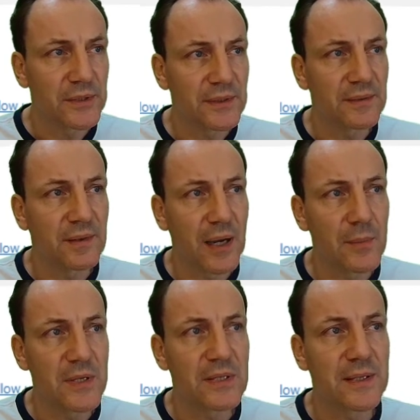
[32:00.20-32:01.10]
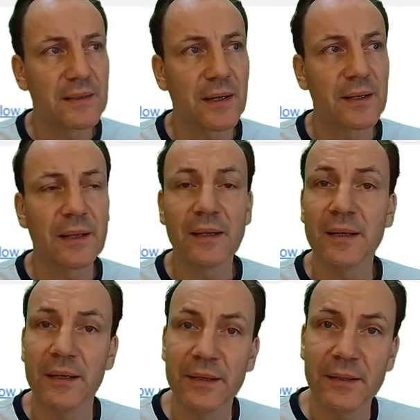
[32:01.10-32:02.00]
in time is that I can
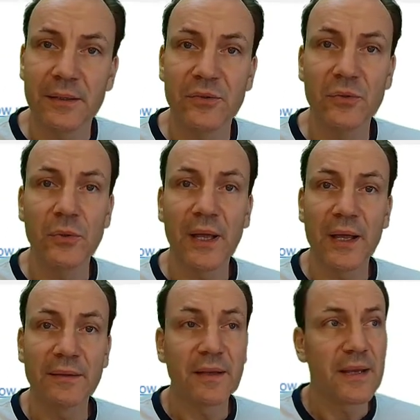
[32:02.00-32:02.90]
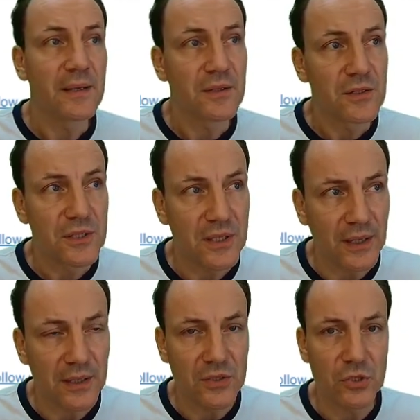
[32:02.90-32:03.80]
click to add a
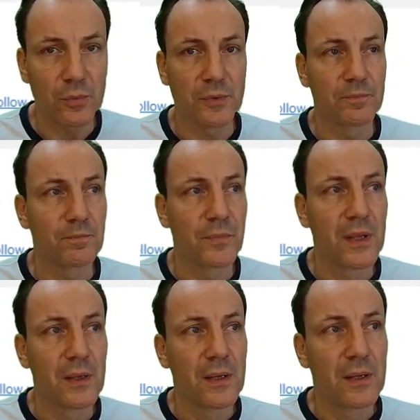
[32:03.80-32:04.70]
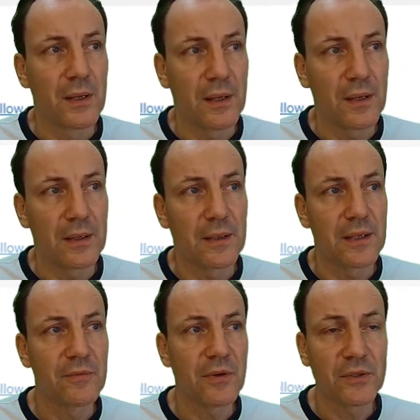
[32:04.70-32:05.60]
second job.
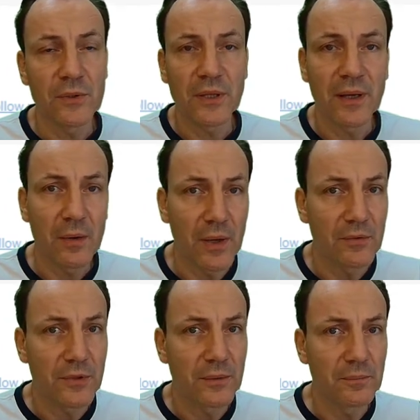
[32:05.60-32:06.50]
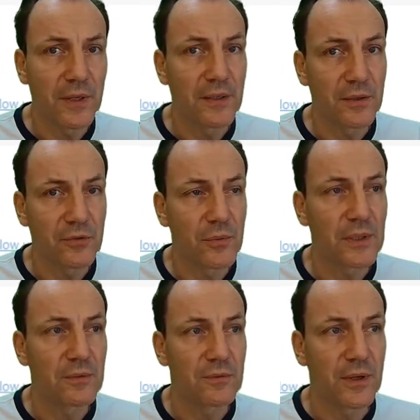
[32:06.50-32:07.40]
If I do that, however, and you have to
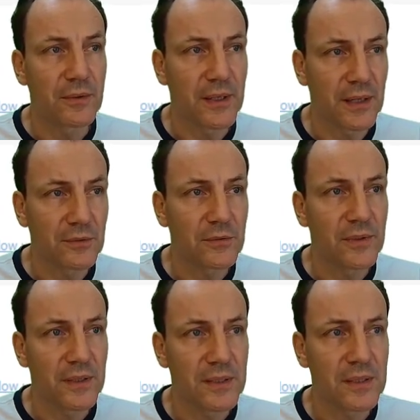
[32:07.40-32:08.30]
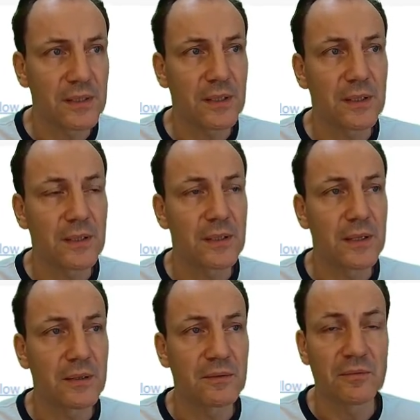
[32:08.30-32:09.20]
be very careful with this
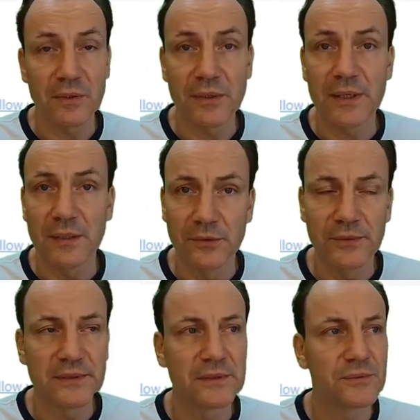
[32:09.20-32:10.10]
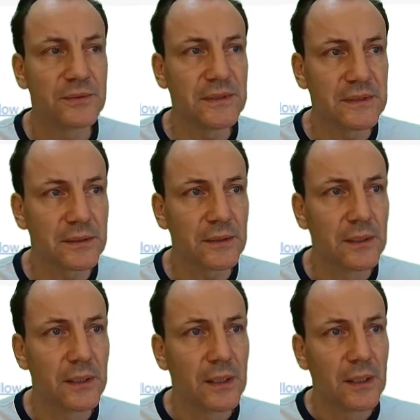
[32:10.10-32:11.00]
and very careful with this feature,
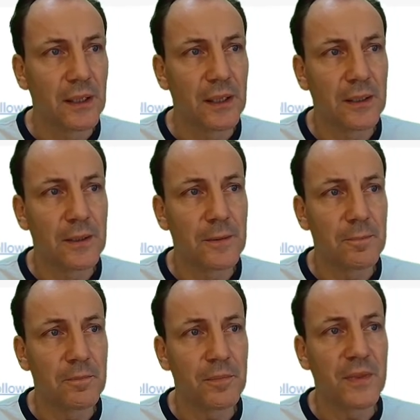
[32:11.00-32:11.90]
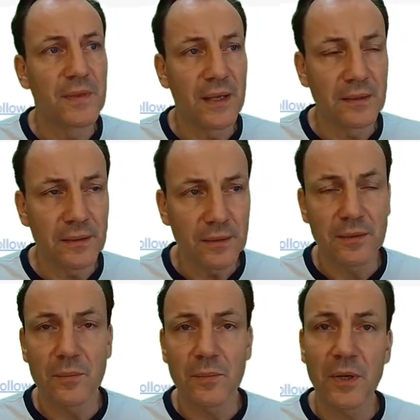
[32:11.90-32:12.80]
then
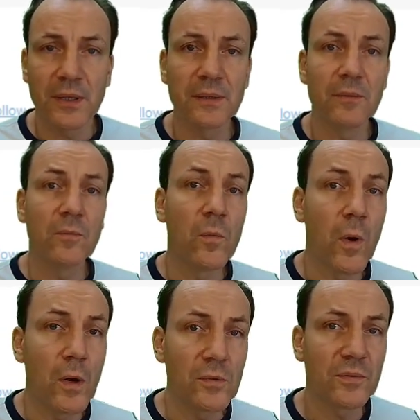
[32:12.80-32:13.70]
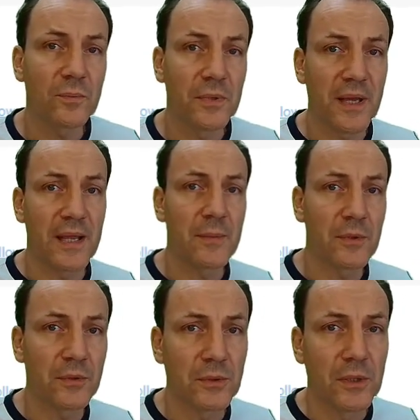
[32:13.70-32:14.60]
the plugin won't be
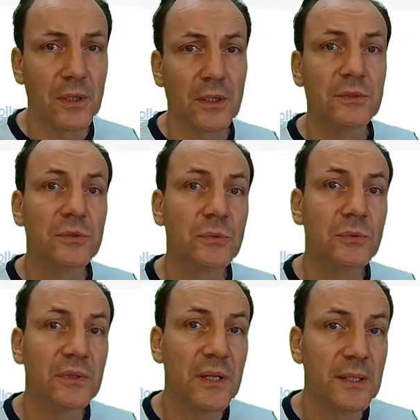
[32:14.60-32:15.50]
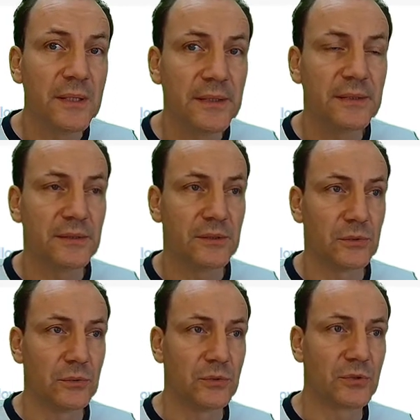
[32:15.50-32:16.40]
able to delete
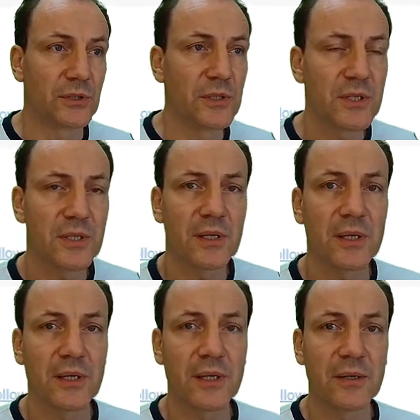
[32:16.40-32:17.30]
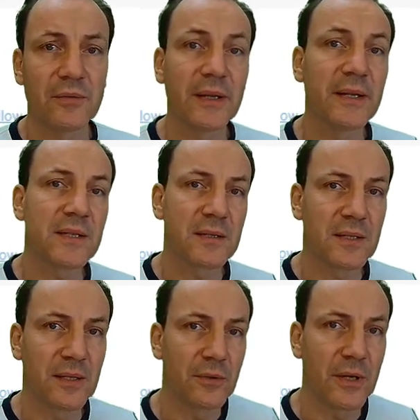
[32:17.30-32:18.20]
users when it's
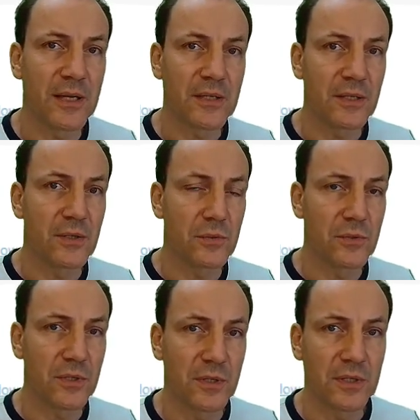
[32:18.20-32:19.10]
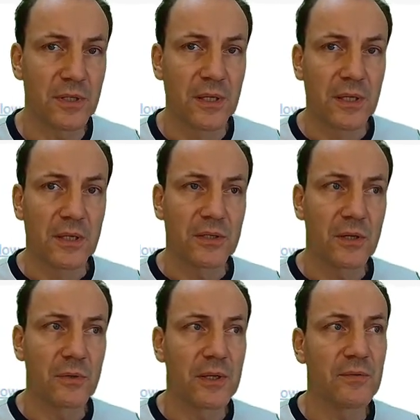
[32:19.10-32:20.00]
synchronizing users.
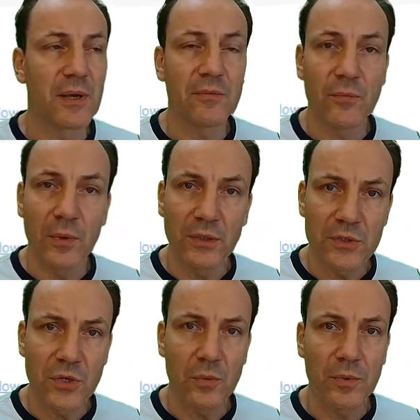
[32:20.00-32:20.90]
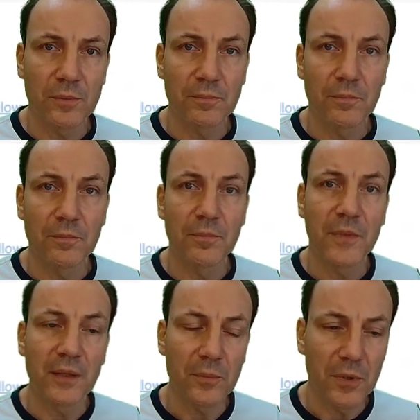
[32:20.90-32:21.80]
So if you have one job,
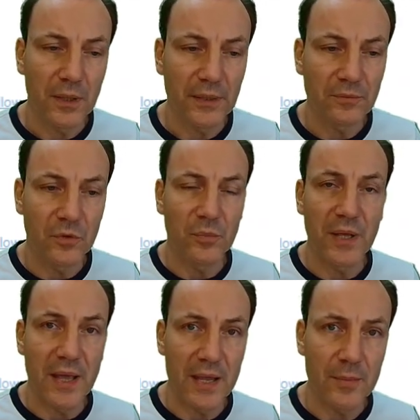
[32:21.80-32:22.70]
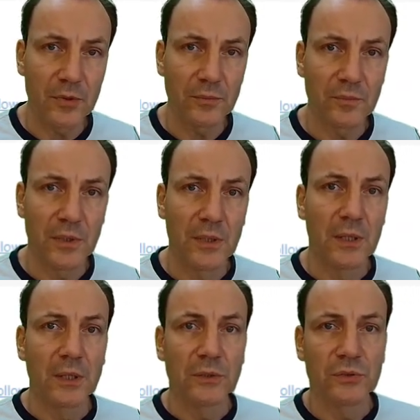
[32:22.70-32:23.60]
then the plugin would be able
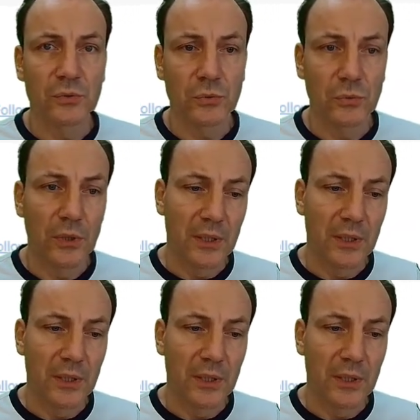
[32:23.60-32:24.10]
to